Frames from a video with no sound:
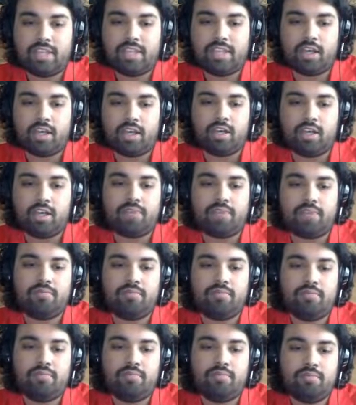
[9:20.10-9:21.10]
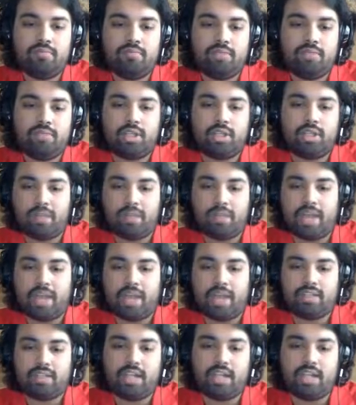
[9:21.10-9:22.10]
the
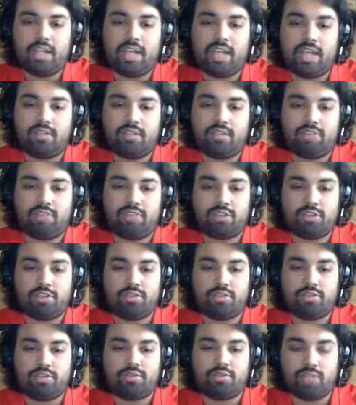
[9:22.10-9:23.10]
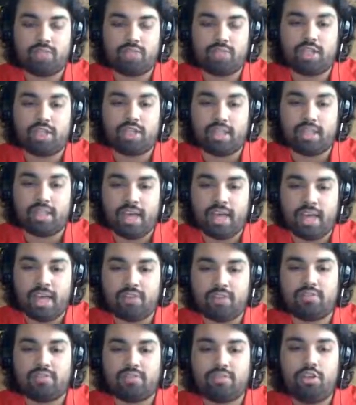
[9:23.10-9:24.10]
capacity that the pressure switch
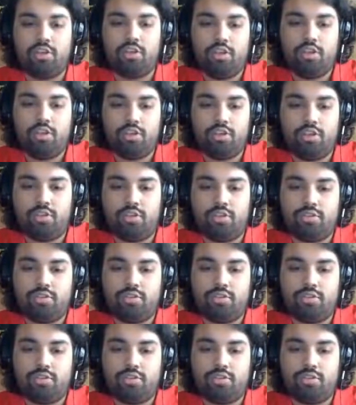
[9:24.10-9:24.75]
allows you